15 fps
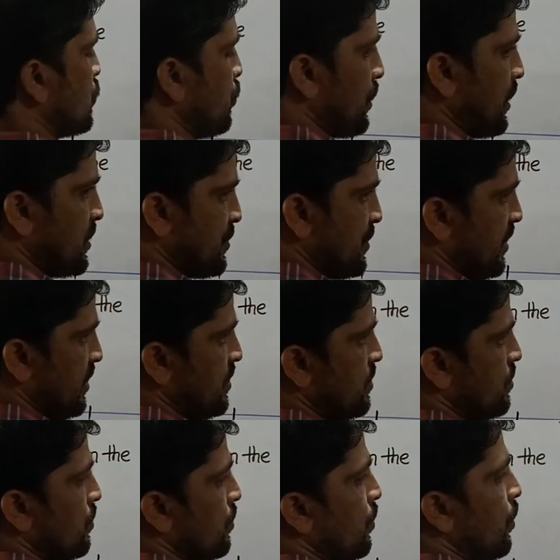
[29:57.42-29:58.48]
these two
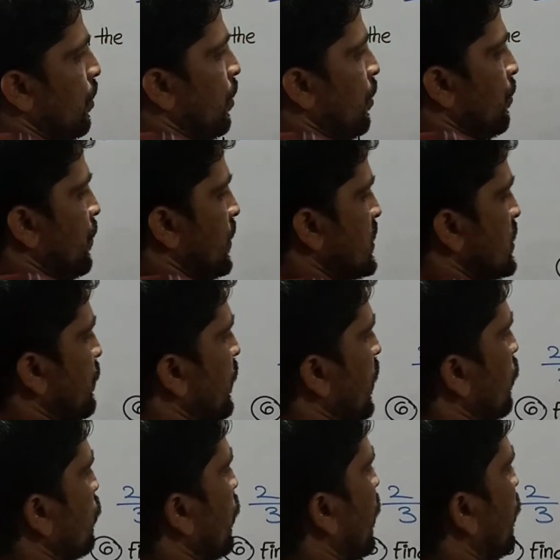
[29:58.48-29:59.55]
rationals, first
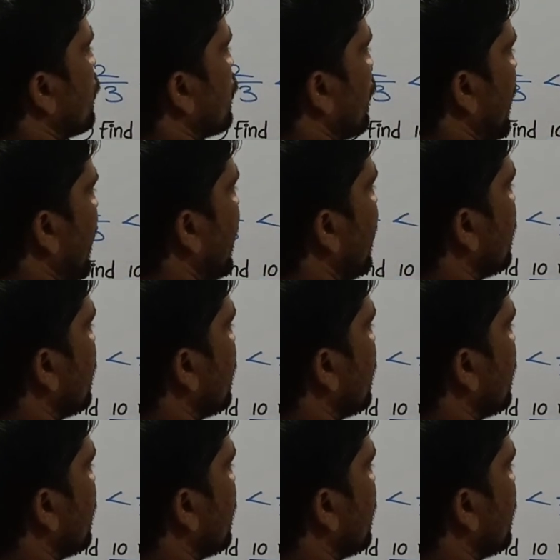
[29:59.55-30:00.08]
of all we have to